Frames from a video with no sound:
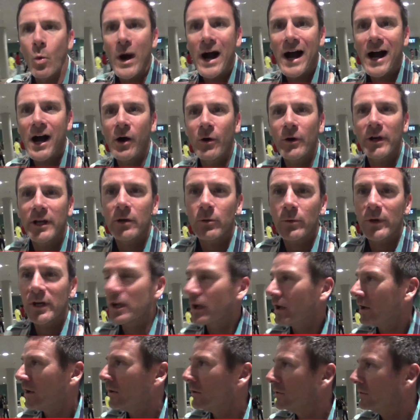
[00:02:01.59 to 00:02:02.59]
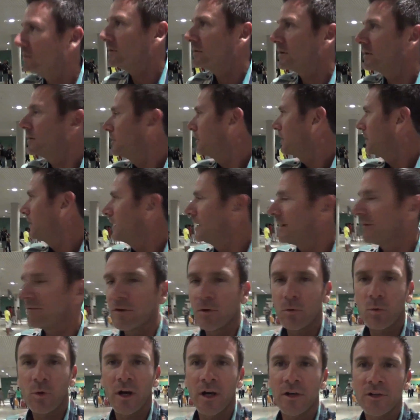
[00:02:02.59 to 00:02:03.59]
Wow, here we go.
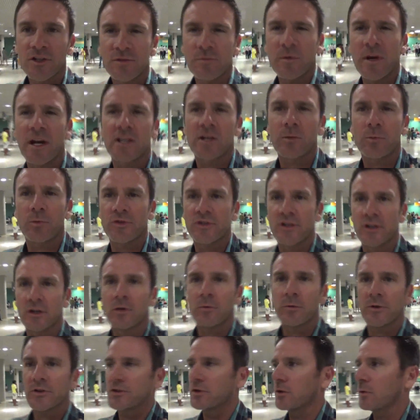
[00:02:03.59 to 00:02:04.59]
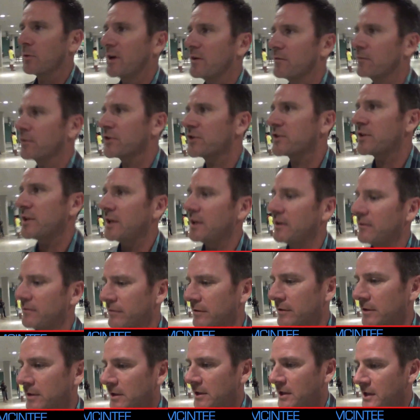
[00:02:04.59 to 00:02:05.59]
Everyone just made it to Brazil. We're still waiting for Steve,
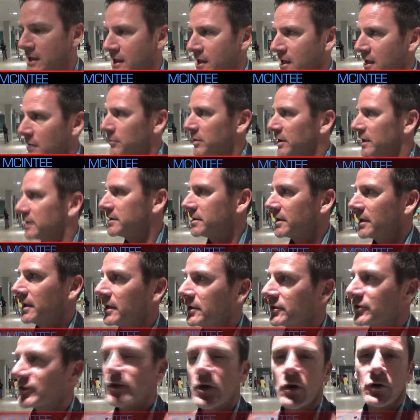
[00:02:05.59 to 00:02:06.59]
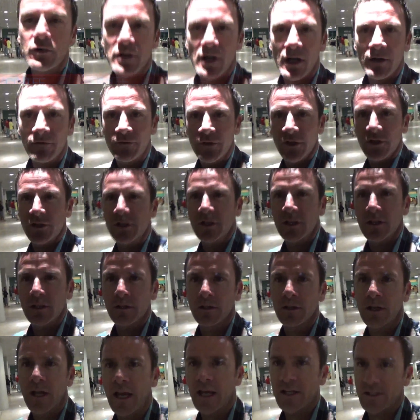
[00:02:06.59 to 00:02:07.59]
but uh, Stoked on Fishing
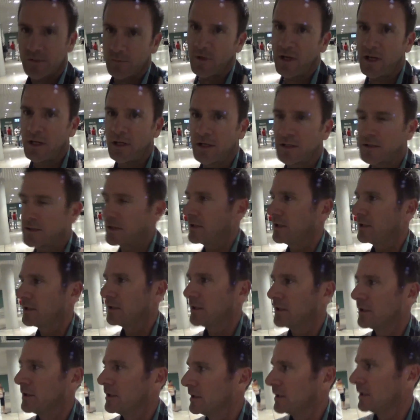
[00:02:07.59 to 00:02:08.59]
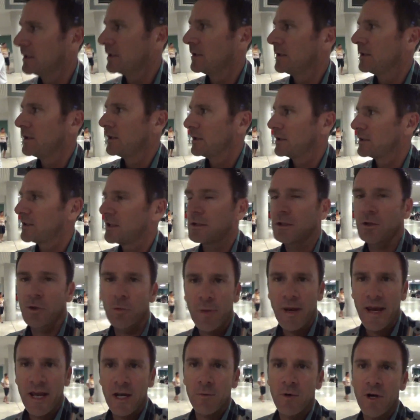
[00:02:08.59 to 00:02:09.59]
has made it. Did a little
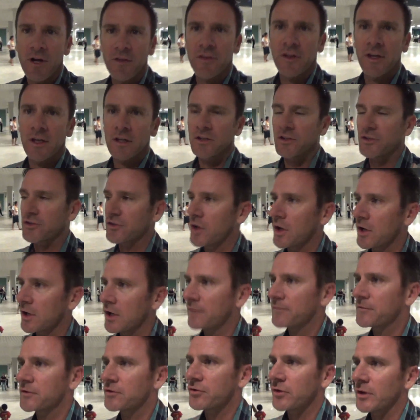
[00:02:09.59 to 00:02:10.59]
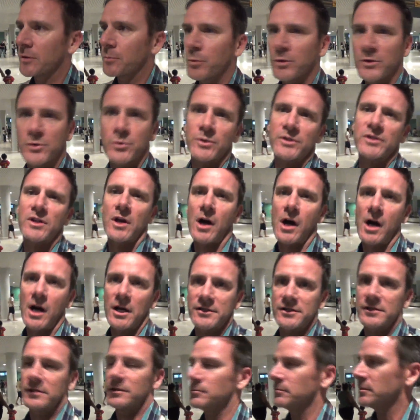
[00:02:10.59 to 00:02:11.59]
Panama thing to start off the trip, which was
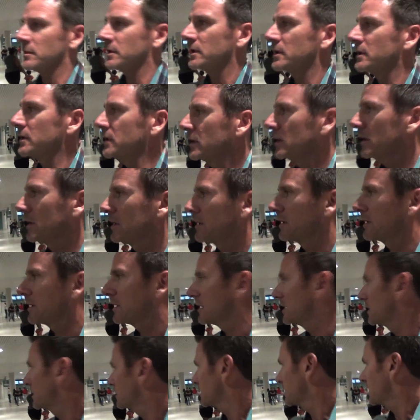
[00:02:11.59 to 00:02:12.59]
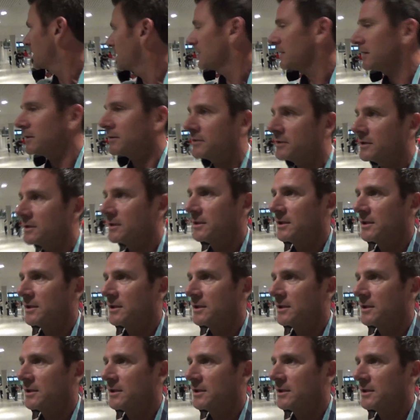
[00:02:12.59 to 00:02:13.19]
awesome. And uh, now